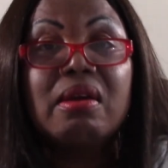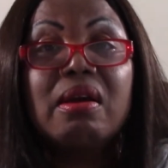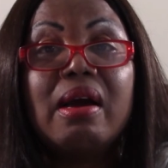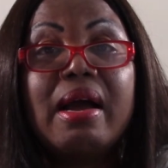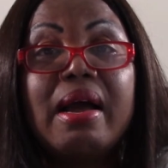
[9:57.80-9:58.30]

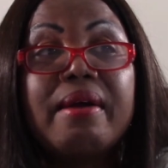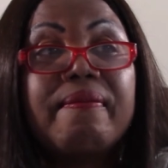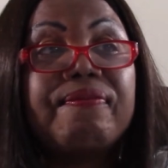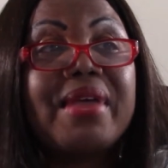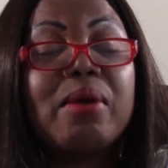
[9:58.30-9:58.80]

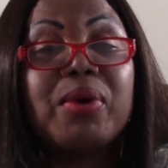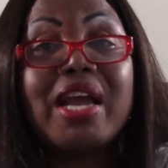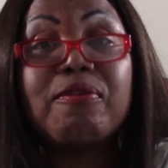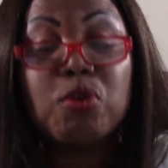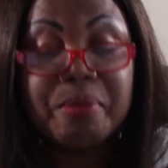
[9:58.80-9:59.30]
That we
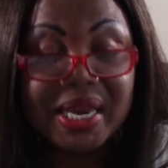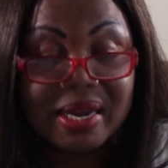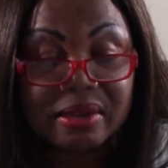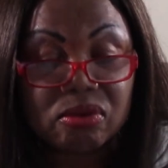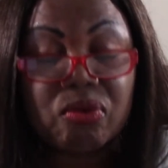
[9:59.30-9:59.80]
have
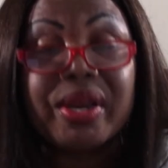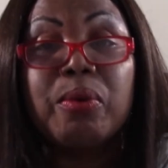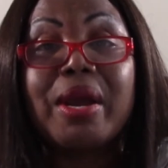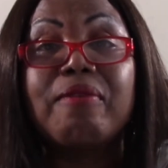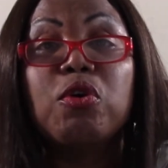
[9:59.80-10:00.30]
omega-3,
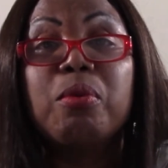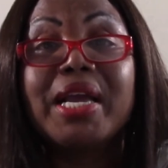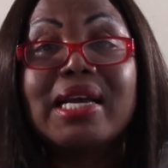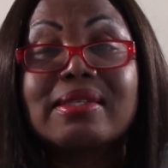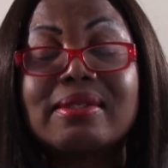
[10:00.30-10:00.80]
we have
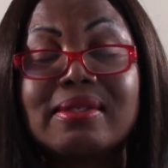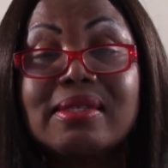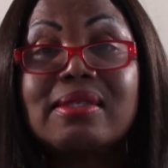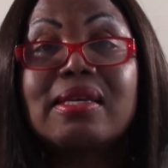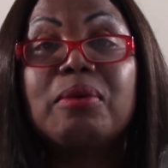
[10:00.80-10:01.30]

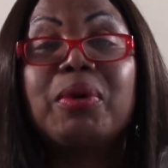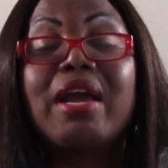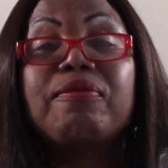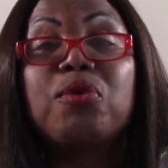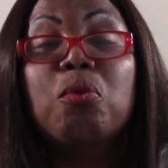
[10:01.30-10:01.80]
omega-6, and we
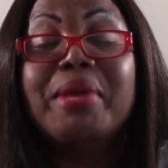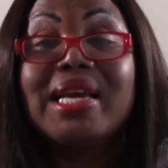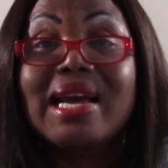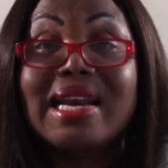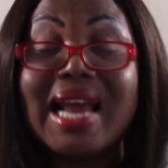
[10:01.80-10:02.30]
have
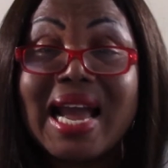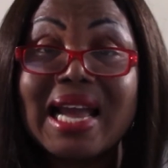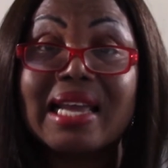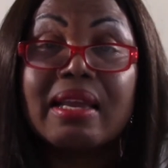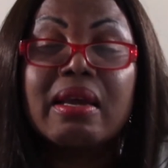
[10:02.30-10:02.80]
omega-9.